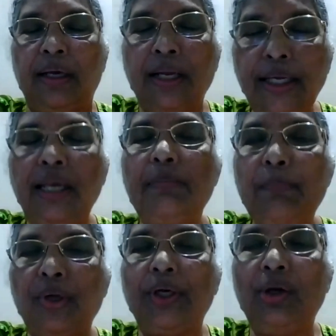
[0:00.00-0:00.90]
real
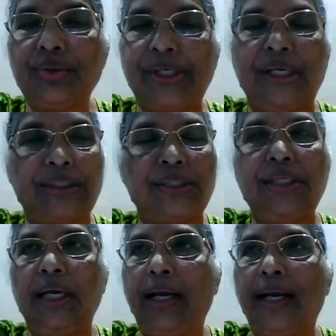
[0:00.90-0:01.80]
importance to
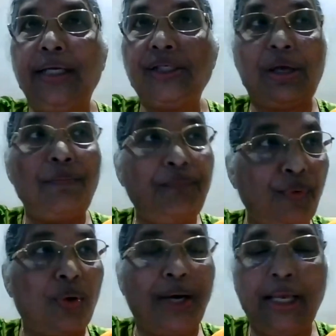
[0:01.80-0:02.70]
CSSD, and at least some
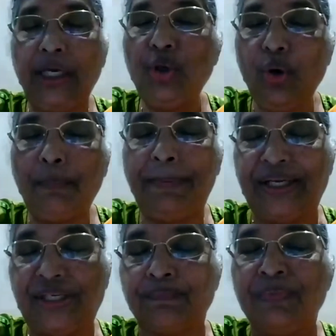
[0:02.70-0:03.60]
floor, like in your
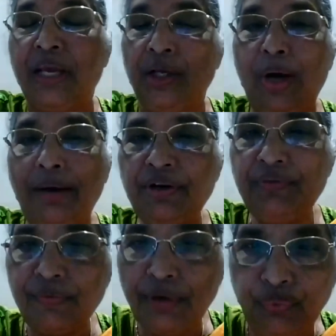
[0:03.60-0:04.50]
place, you have
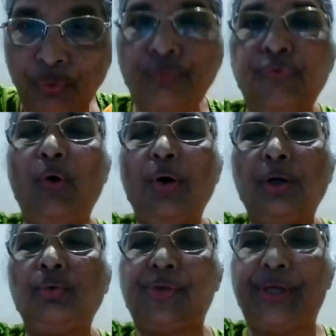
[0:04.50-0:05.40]
given one full floor
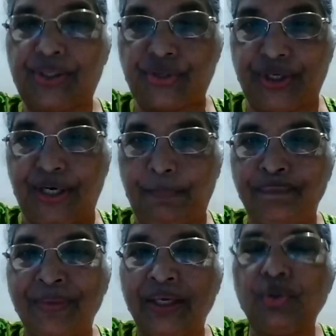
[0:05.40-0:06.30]
to CSSD.
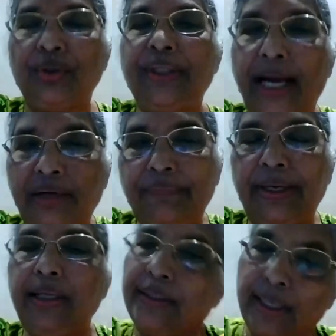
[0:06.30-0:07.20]
So that way,
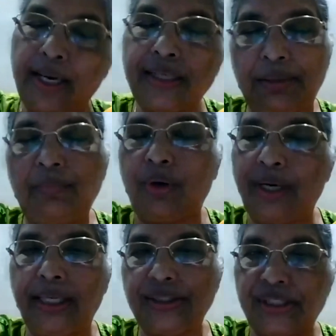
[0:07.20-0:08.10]
there are some
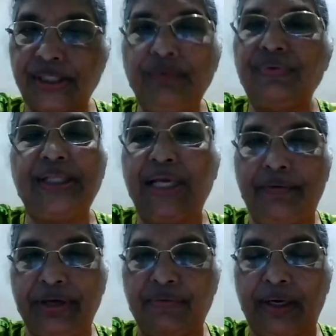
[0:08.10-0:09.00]
organizations which they
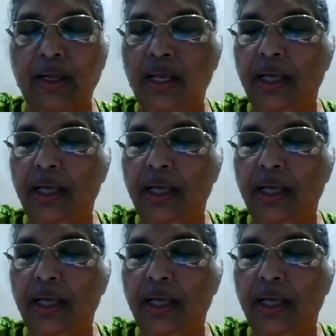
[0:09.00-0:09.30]
have given.